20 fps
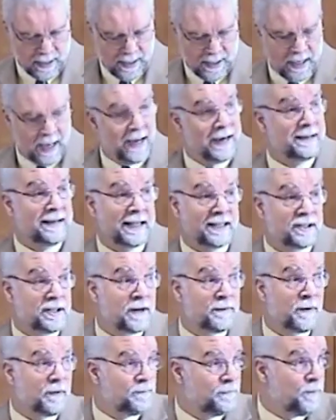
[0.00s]
And it takes
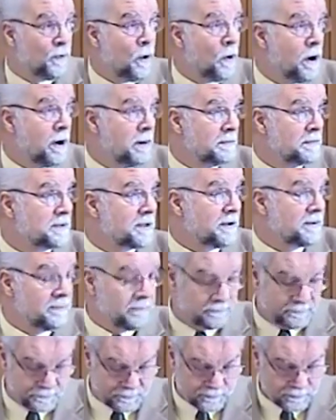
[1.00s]
different forms.
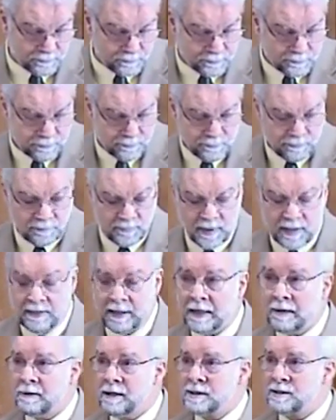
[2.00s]

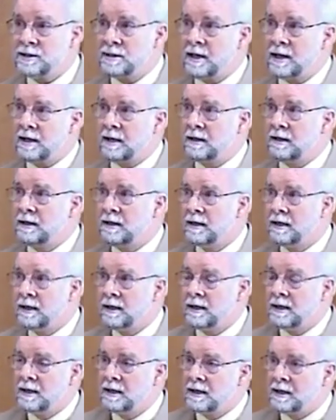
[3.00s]
There is the
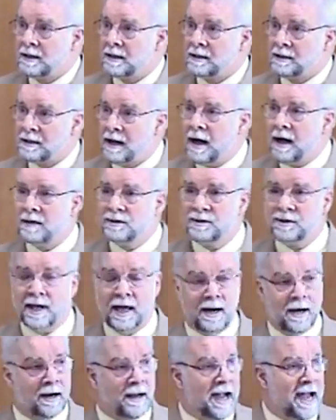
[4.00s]
God said
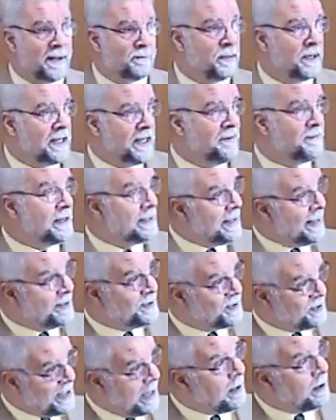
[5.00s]
it, I believe it, that
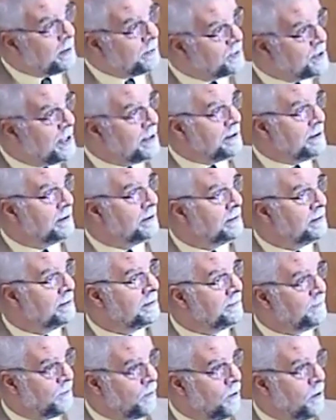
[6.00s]
settles it
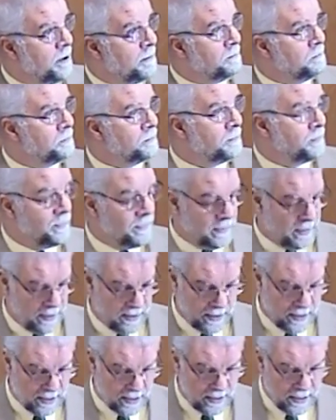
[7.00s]
form,
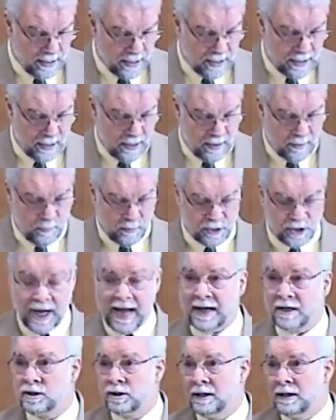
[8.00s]
which
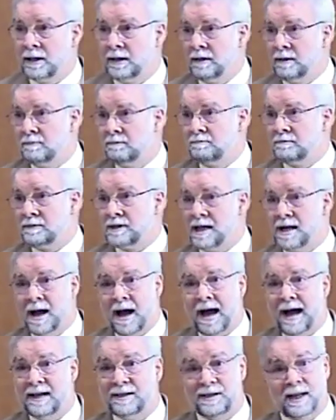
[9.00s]
actually
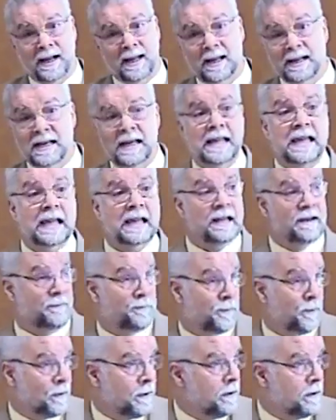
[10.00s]
denies any need
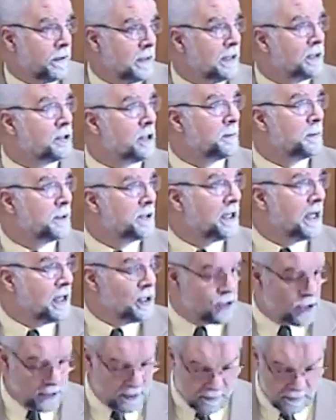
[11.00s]
for
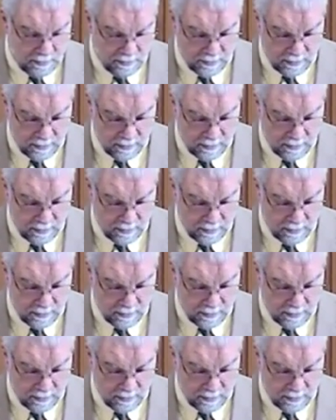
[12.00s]
interpretation.